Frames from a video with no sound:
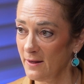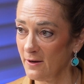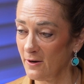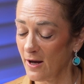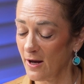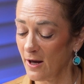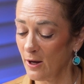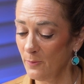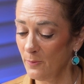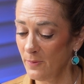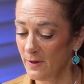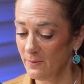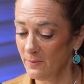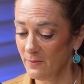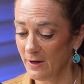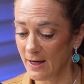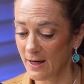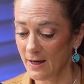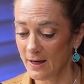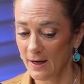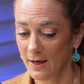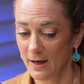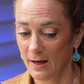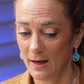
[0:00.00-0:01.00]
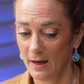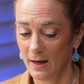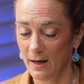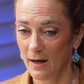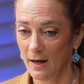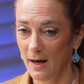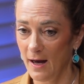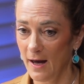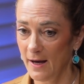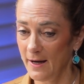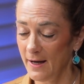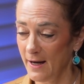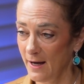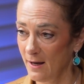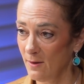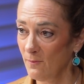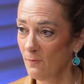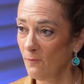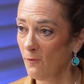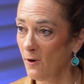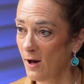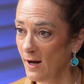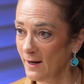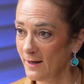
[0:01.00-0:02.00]
They're helping me. I
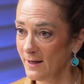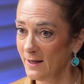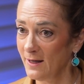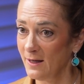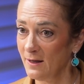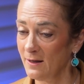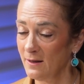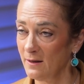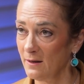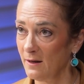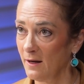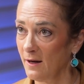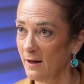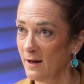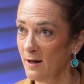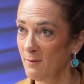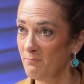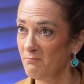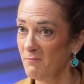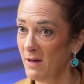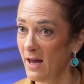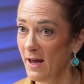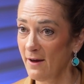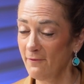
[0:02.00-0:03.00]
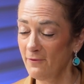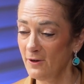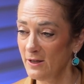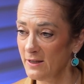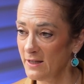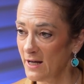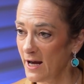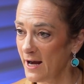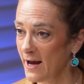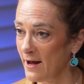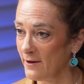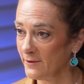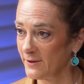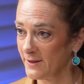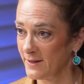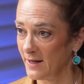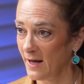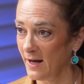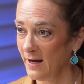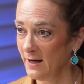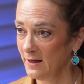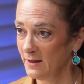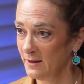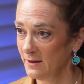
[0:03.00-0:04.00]
am walking um, every day
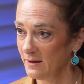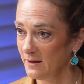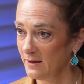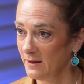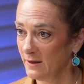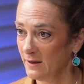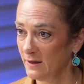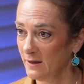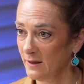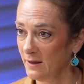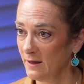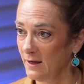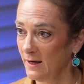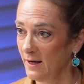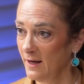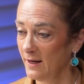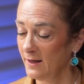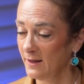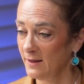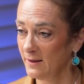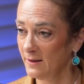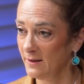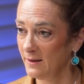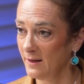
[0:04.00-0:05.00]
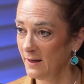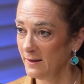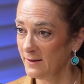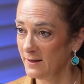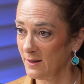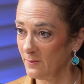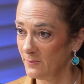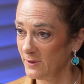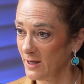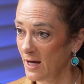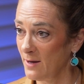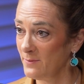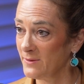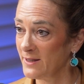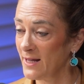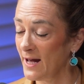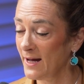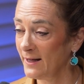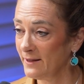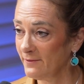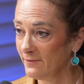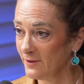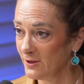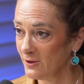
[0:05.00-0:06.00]
outside, and it, sometimes
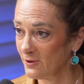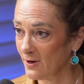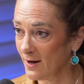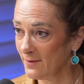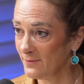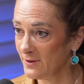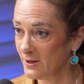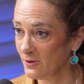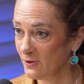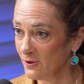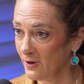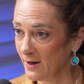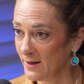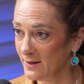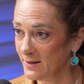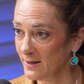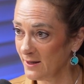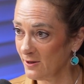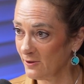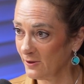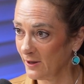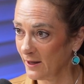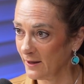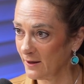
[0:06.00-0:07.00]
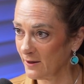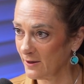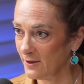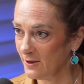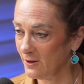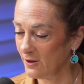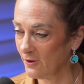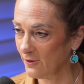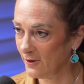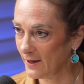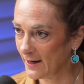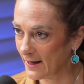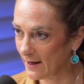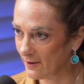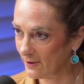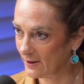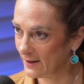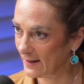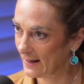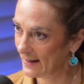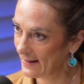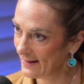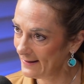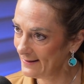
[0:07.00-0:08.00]
that even drives you crazy. You're like, are you going out
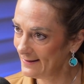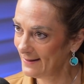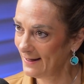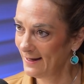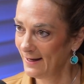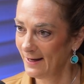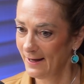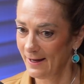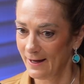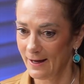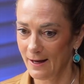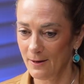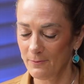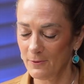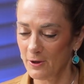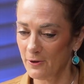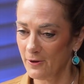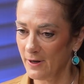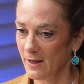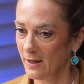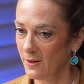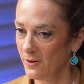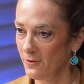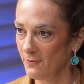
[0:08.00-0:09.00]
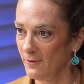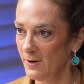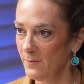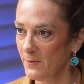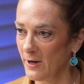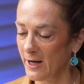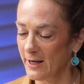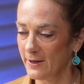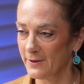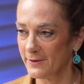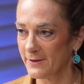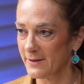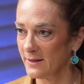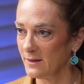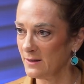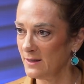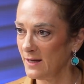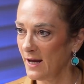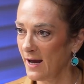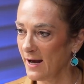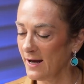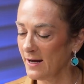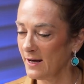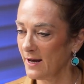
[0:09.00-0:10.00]
again? I'm going three miles a
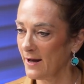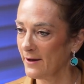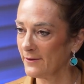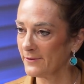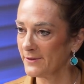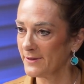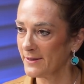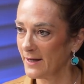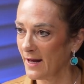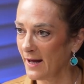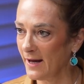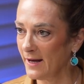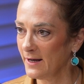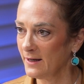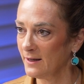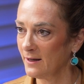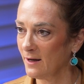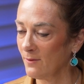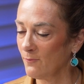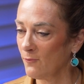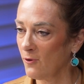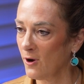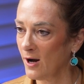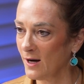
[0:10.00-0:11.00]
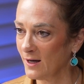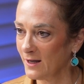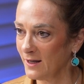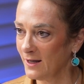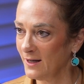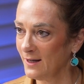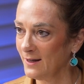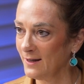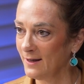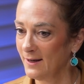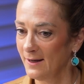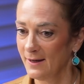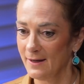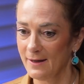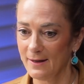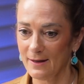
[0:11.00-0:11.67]
day outside. I'm walking